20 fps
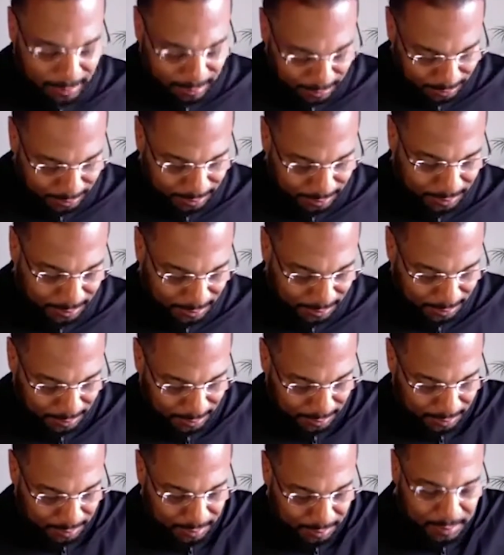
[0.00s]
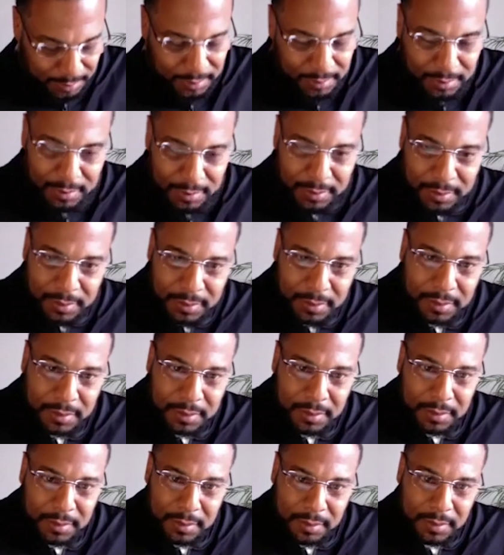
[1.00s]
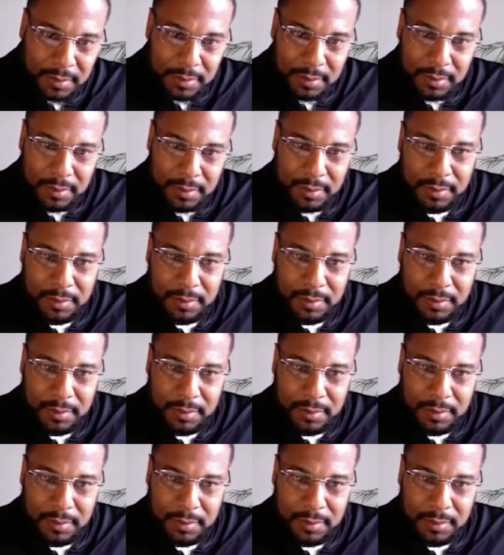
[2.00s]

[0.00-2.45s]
of a thing, more so than, hey, these jokers